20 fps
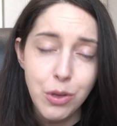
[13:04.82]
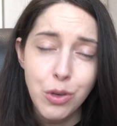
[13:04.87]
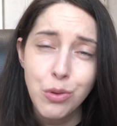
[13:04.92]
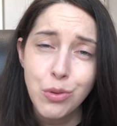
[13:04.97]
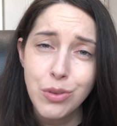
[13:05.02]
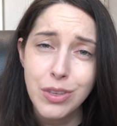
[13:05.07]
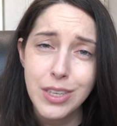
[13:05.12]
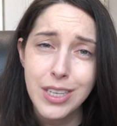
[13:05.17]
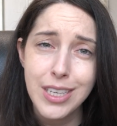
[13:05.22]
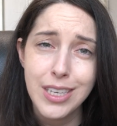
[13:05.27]

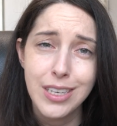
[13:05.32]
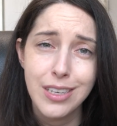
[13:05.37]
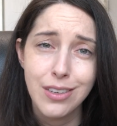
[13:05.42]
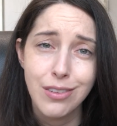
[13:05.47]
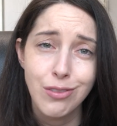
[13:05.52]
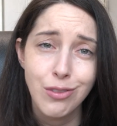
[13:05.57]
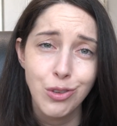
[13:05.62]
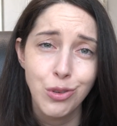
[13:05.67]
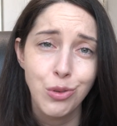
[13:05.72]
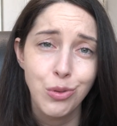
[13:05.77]

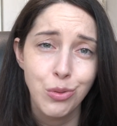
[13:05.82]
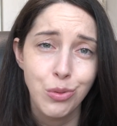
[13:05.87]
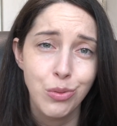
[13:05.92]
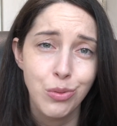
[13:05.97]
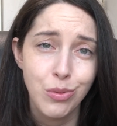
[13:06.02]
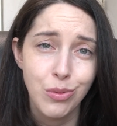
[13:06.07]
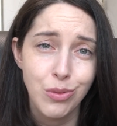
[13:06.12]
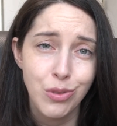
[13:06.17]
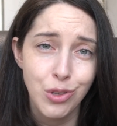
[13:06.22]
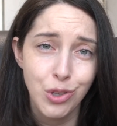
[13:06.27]
using
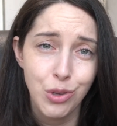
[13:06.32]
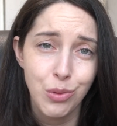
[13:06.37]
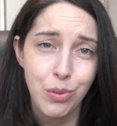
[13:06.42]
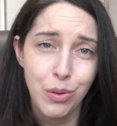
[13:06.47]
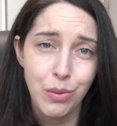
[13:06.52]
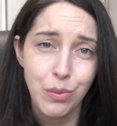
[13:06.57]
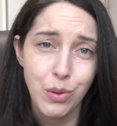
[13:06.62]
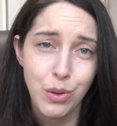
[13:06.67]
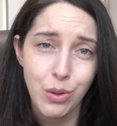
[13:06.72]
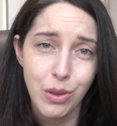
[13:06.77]
to to
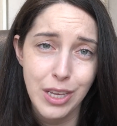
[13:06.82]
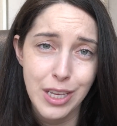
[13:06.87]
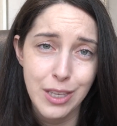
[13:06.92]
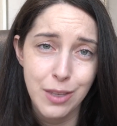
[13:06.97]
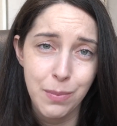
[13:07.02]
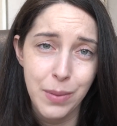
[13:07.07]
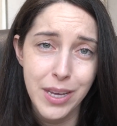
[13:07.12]
review these?